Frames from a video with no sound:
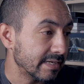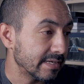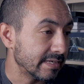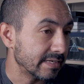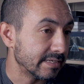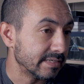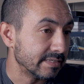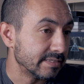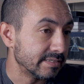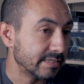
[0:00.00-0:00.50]

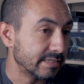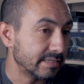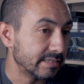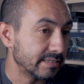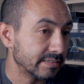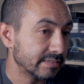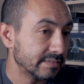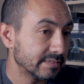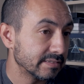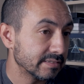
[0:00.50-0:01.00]
And
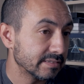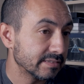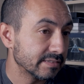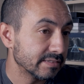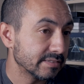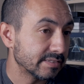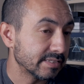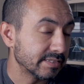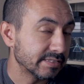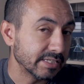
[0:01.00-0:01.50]
uh,
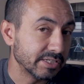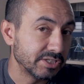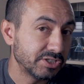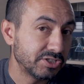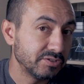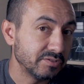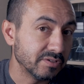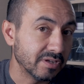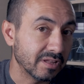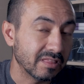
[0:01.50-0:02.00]
since I
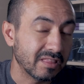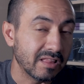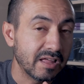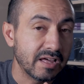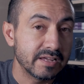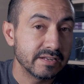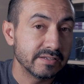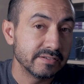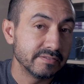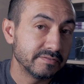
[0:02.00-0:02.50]
shoot a
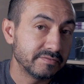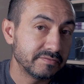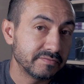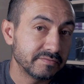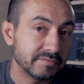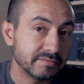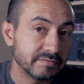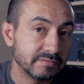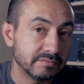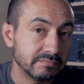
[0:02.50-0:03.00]
lot
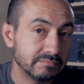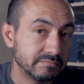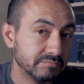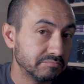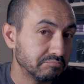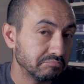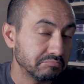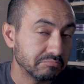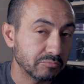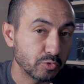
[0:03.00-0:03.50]
of
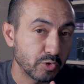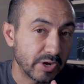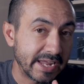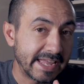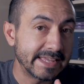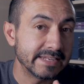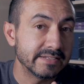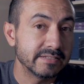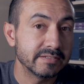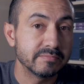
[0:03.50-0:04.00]

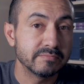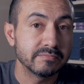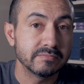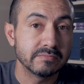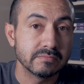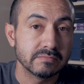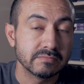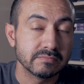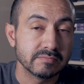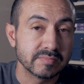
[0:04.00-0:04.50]
random
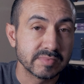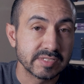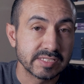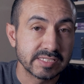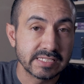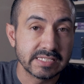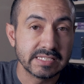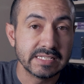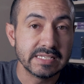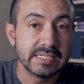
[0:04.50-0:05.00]

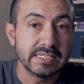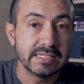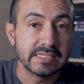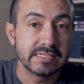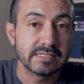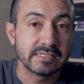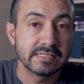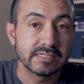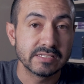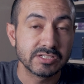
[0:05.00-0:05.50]
city
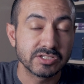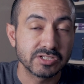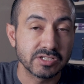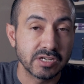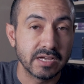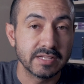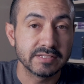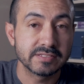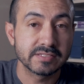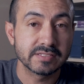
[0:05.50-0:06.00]

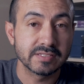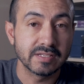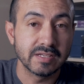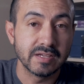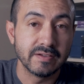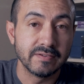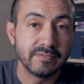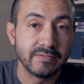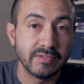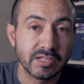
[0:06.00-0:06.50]
shots
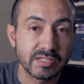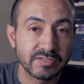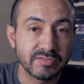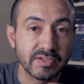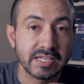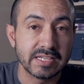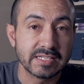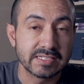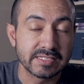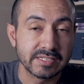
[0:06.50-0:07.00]
of Las
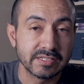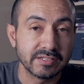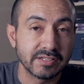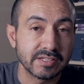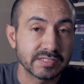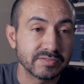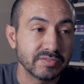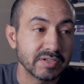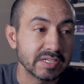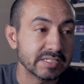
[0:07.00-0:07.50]
Vegas and the
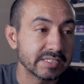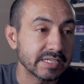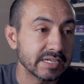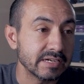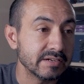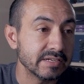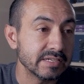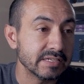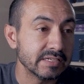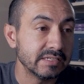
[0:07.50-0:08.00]
Las Vegas
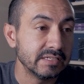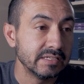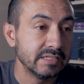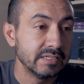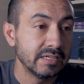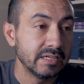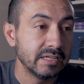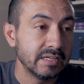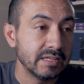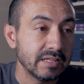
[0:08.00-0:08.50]
area,
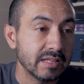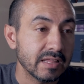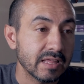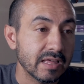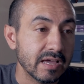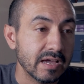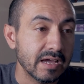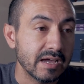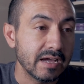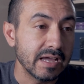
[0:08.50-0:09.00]

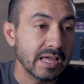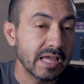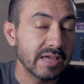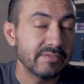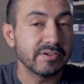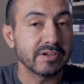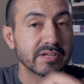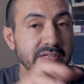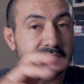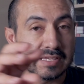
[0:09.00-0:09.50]
I
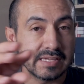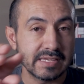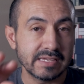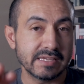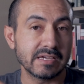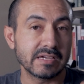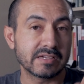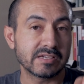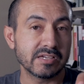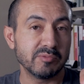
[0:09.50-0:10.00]
have a,
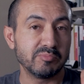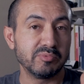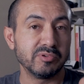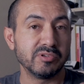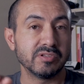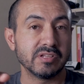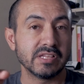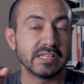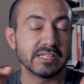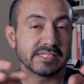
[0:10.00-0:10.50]
a
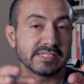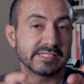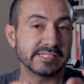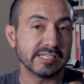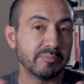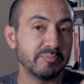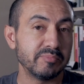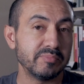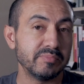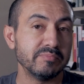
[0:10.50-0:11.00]
couple
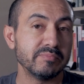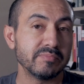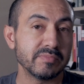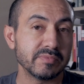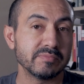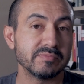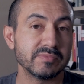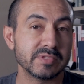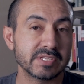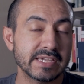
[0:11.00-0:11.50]

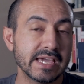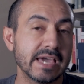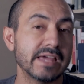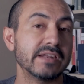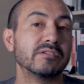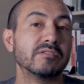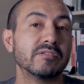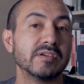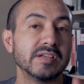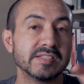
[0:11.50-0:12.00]

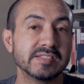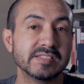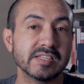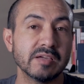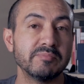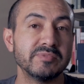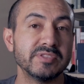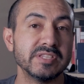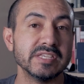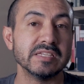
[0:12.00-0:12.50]
subcategories,
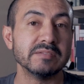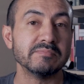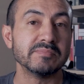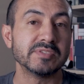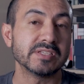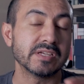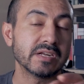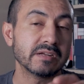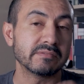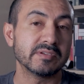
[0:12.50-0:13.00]

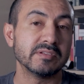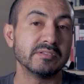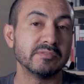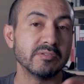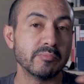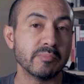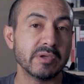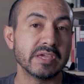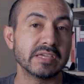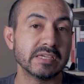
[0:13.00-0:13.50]
sub-themes that I'm going to
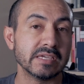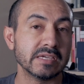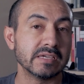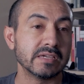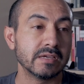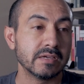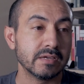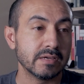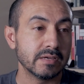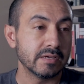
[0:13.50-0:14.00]
be
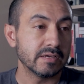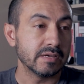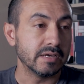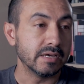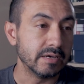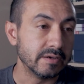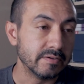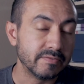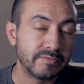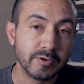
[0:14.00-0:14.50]
making
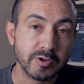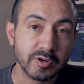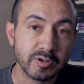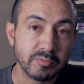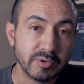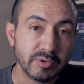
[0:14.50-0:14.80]
uh, photo